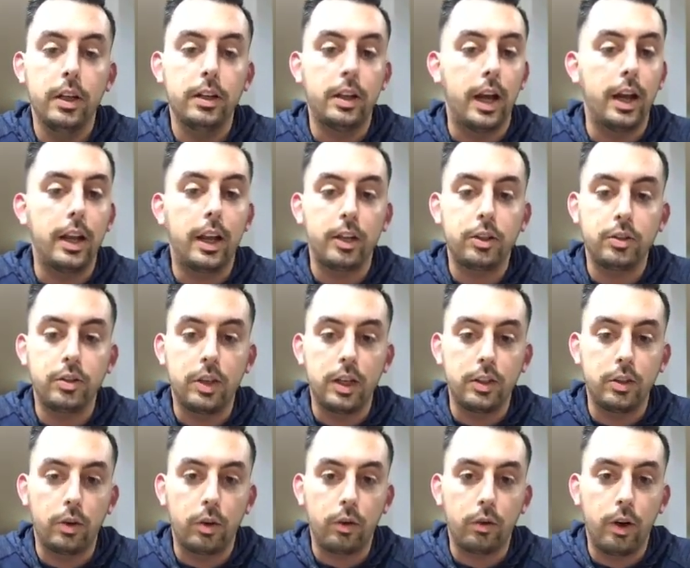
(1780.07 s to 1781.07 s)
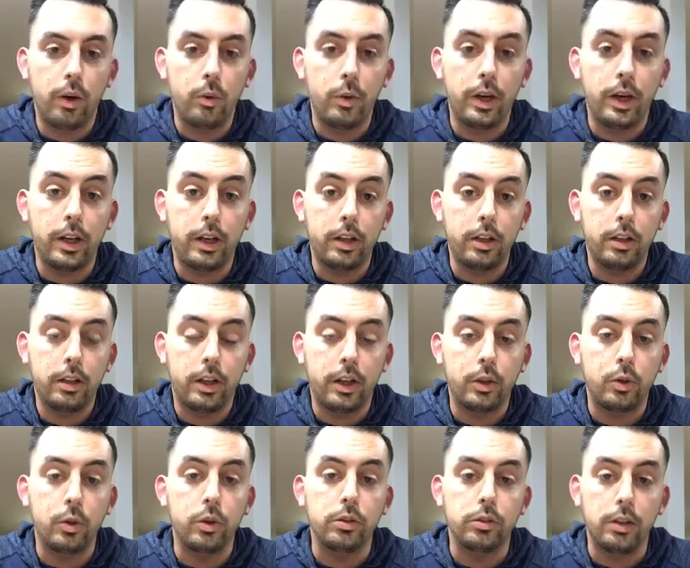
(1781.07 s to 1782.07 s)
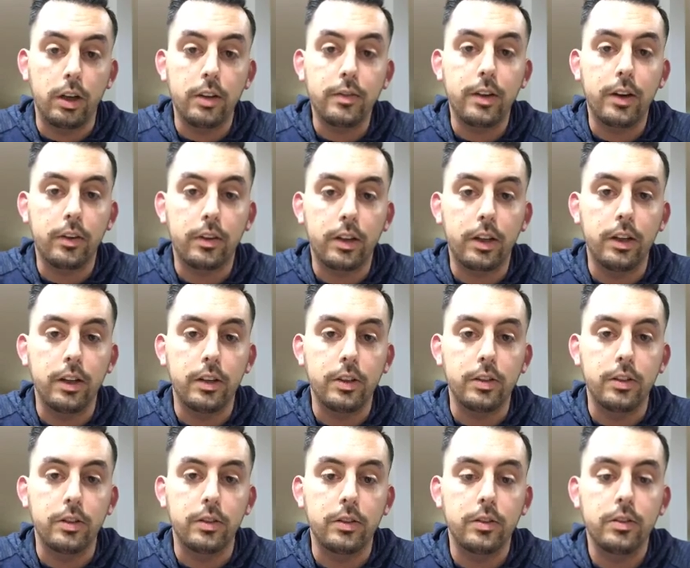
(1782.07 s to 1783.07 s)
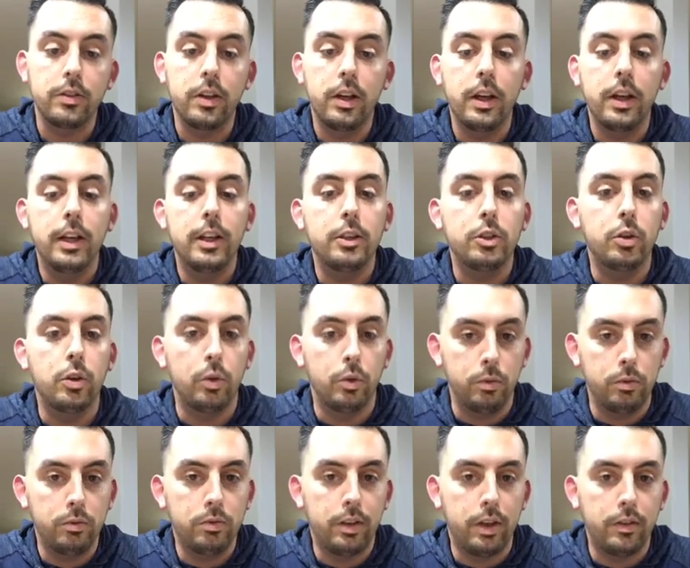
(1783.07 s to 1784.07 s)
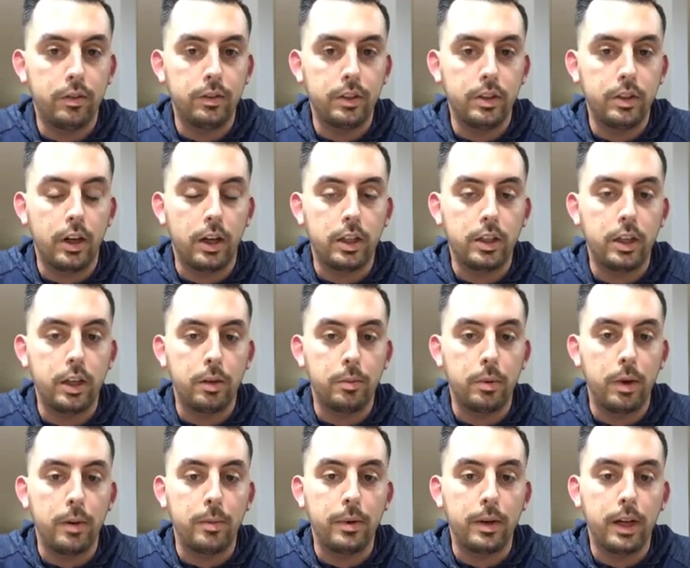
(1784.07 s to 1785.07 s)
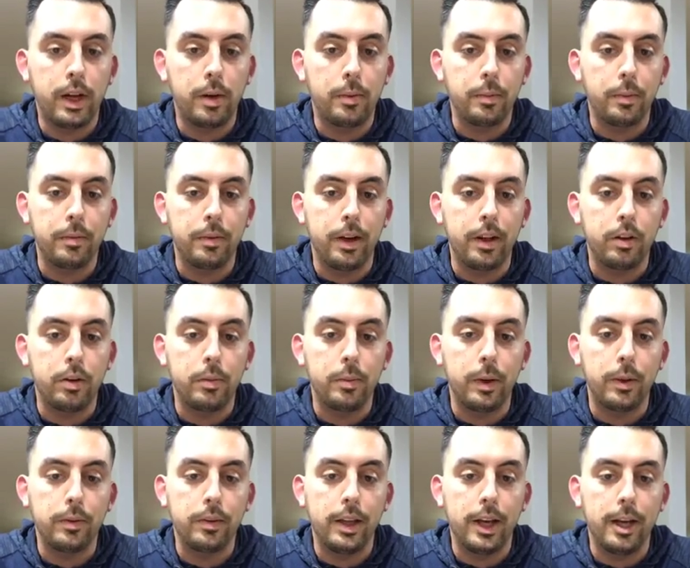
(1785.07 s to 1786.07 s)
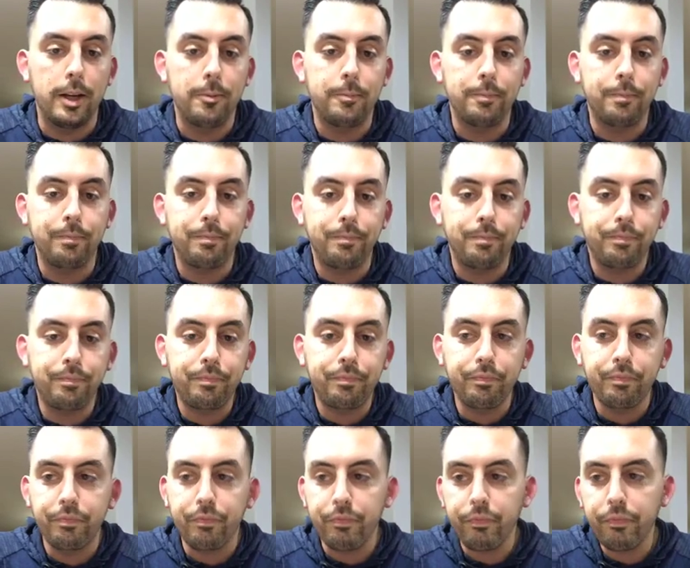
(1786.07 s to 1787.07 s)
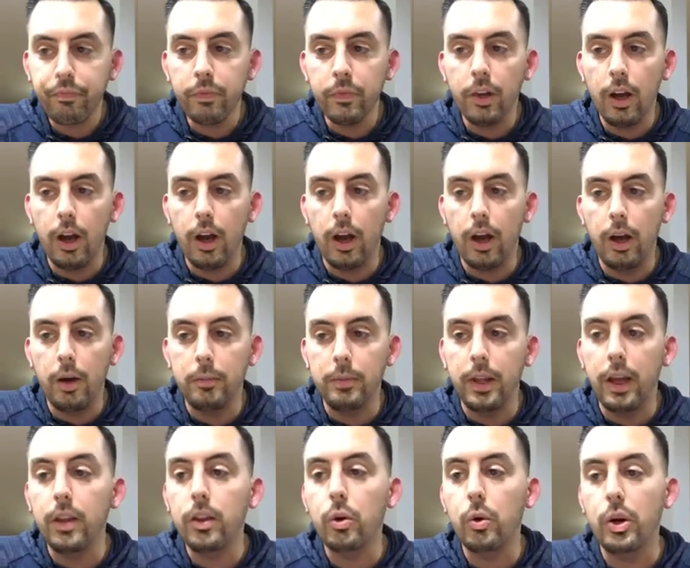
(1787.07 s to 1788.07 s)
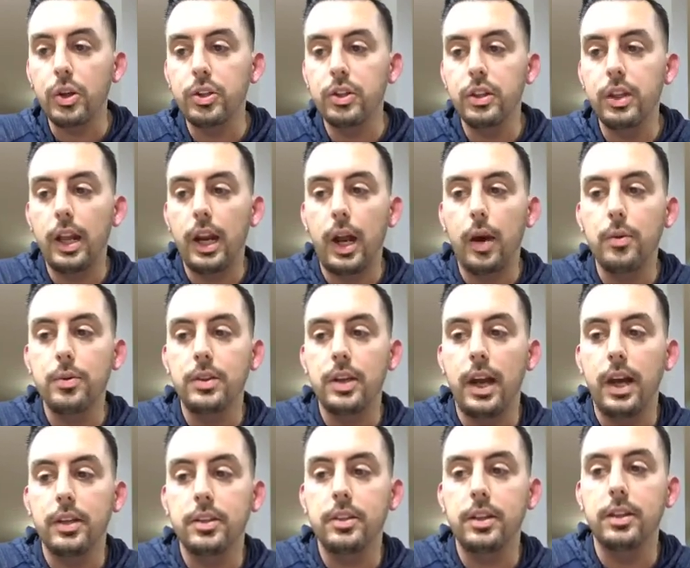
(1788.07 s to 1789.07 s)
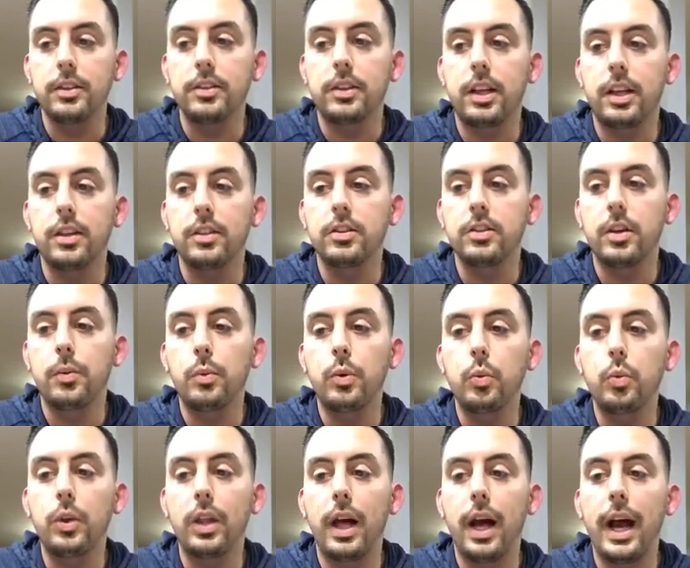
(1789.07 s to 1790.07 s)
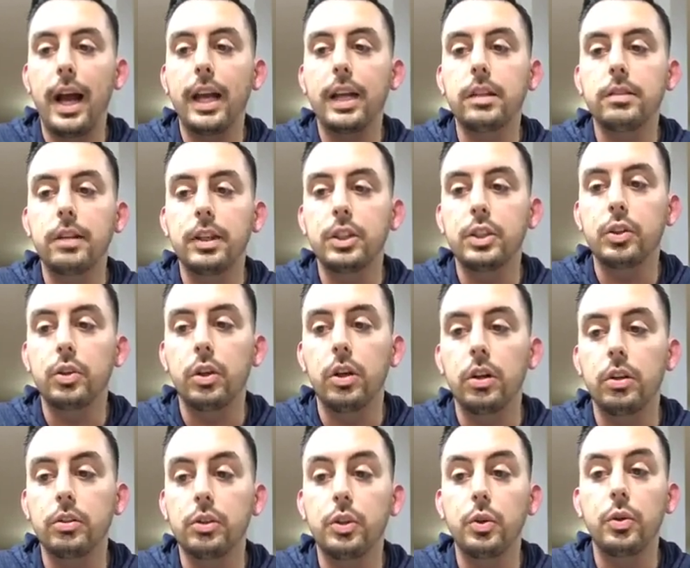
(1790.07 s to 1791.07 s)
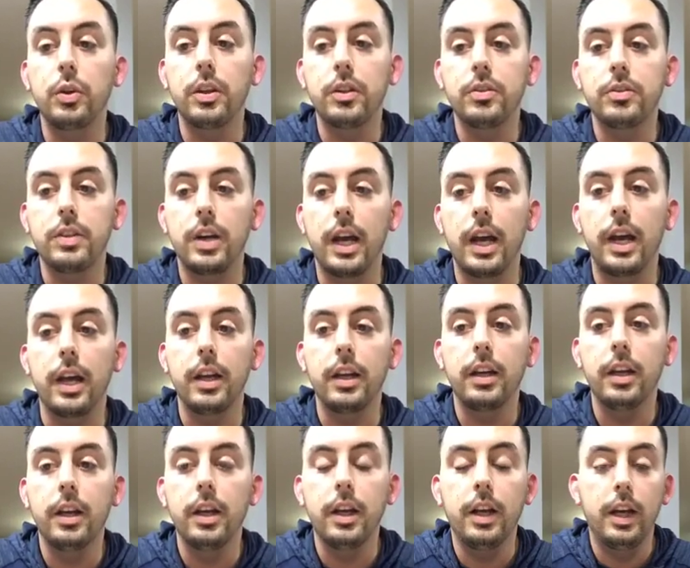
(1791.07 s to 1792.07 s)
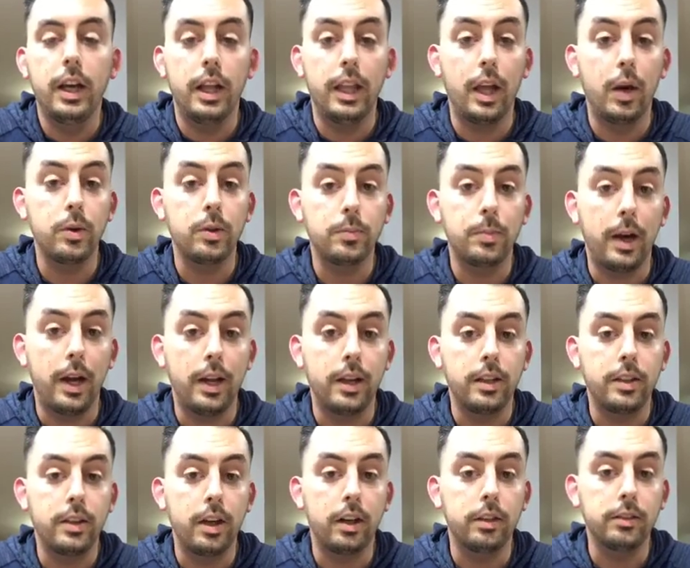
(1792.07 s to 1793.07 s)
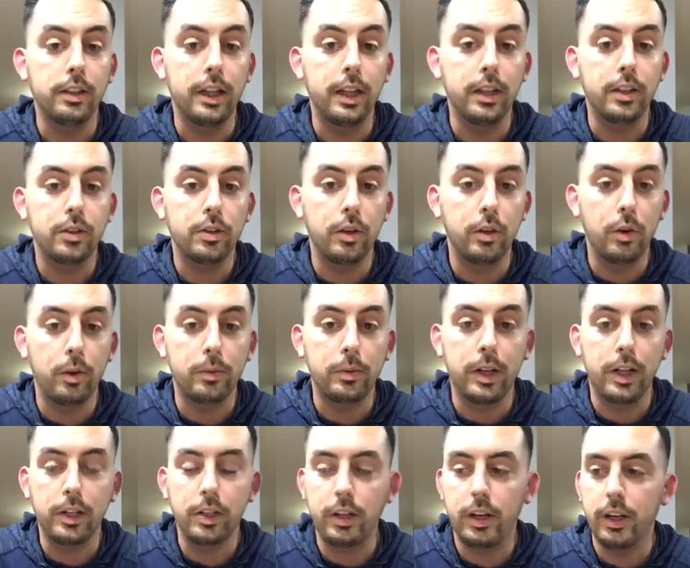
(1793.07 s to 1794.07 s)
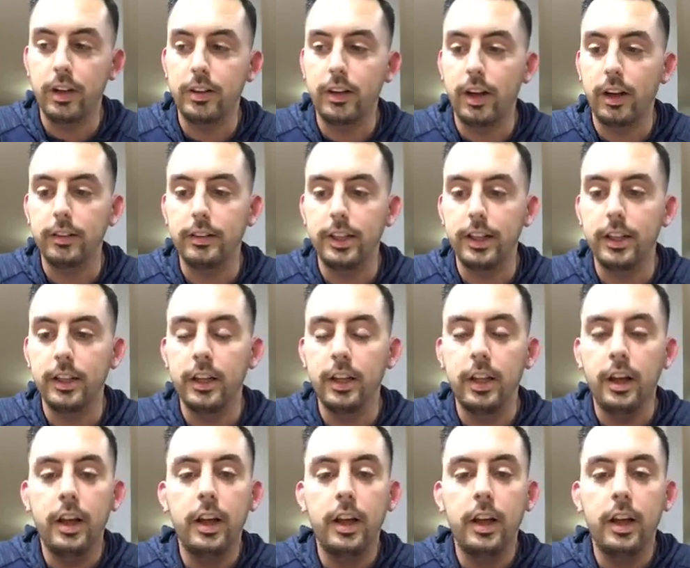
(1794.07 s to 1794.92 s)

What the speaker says: Diet and exercise are a great way to control a lot of health conditions, so definitely talk to your primary care provider about that. The other question that I was asked is, can someone with high cholesterol do this diet? And that was by Darlene. So I'm glad you're here, Darlene.